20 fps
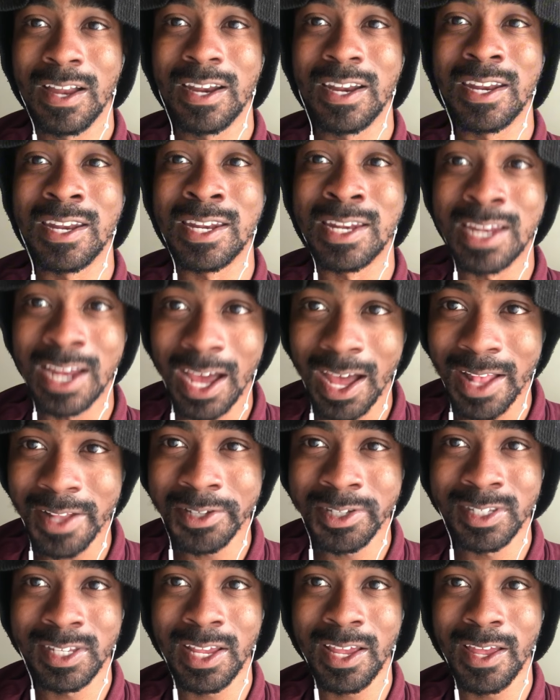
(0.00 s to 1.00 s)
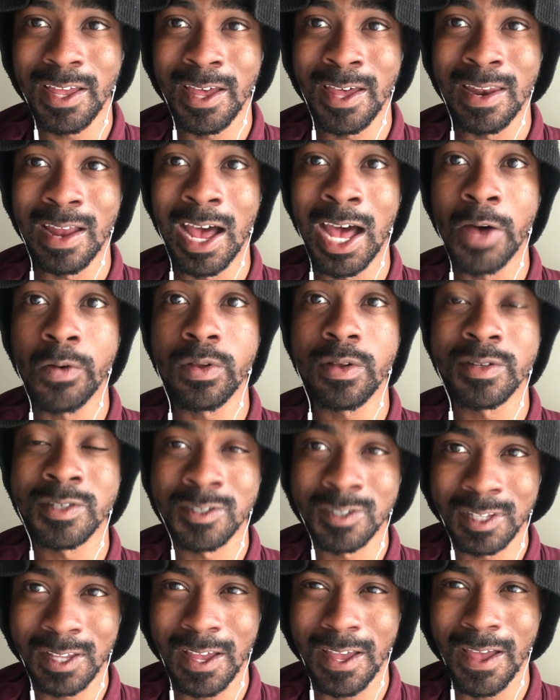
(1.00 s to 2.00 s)
That said, I will
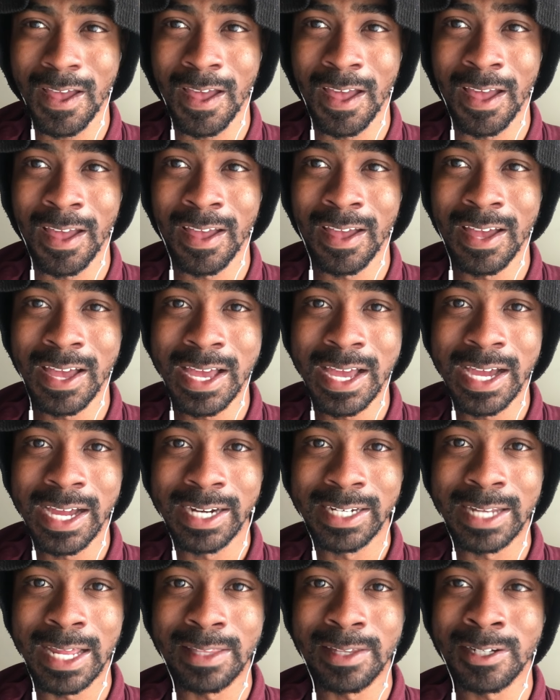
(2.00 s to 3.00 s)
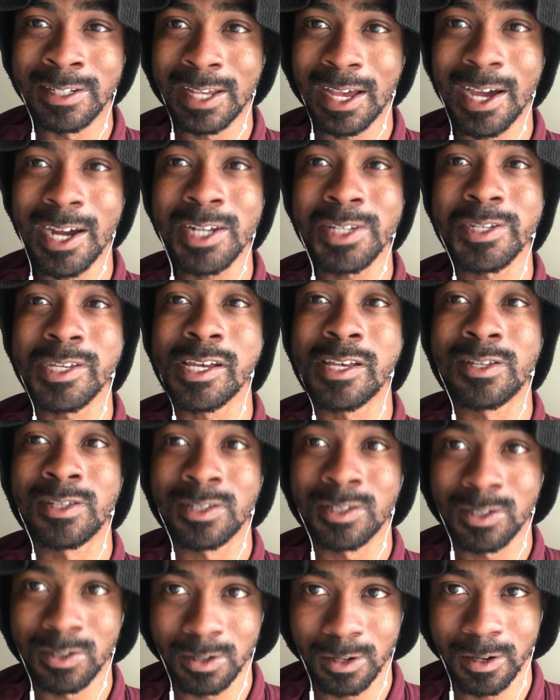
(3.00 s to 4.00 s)
say that there's actually a
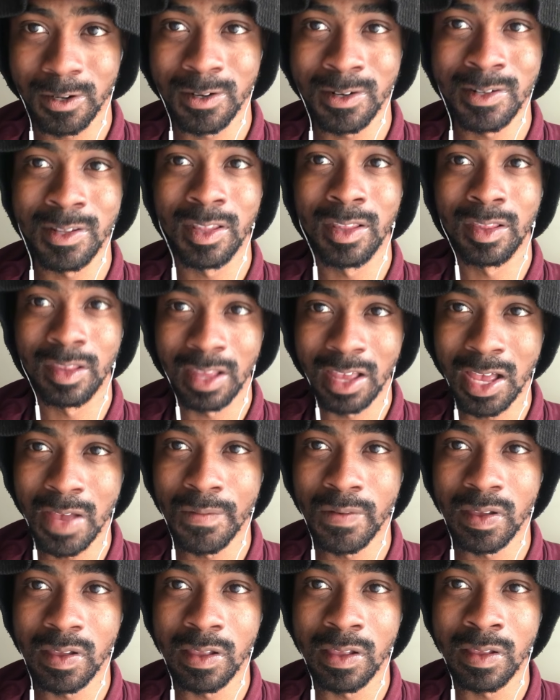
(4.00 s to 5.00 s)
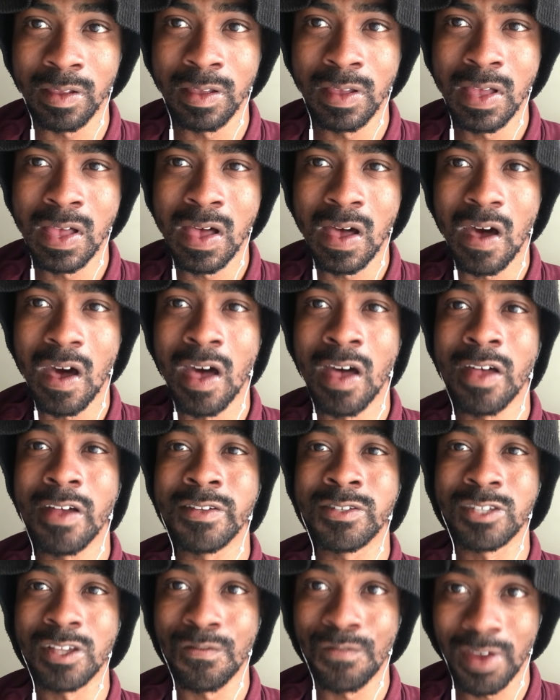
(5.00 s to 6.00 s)
certain level of
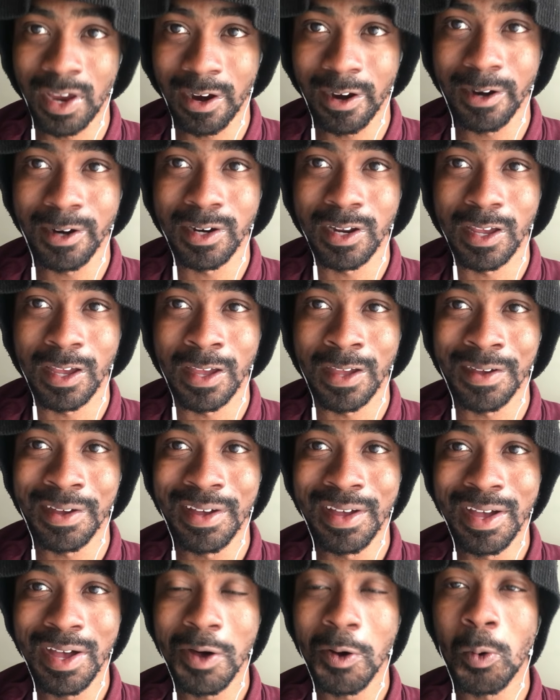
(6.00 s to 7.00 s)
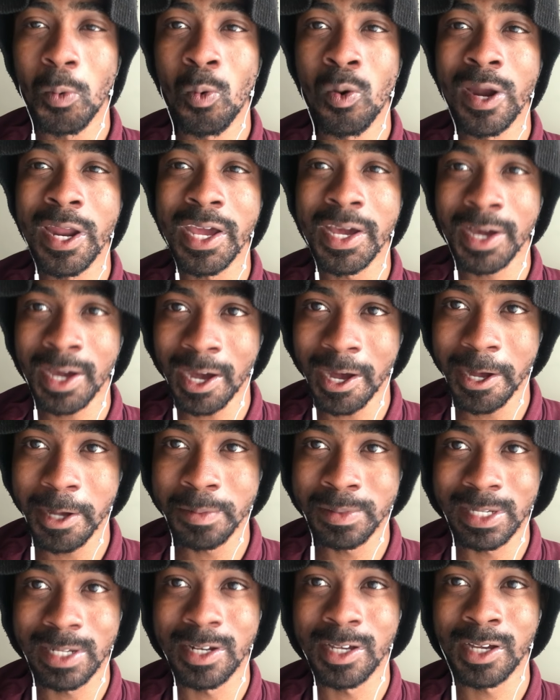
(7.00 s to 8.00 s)
severity when it
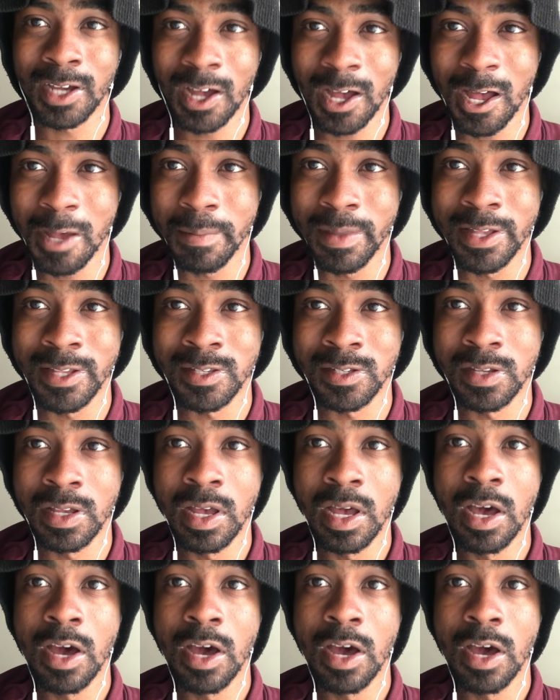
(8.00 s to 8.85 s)
comes on the comments.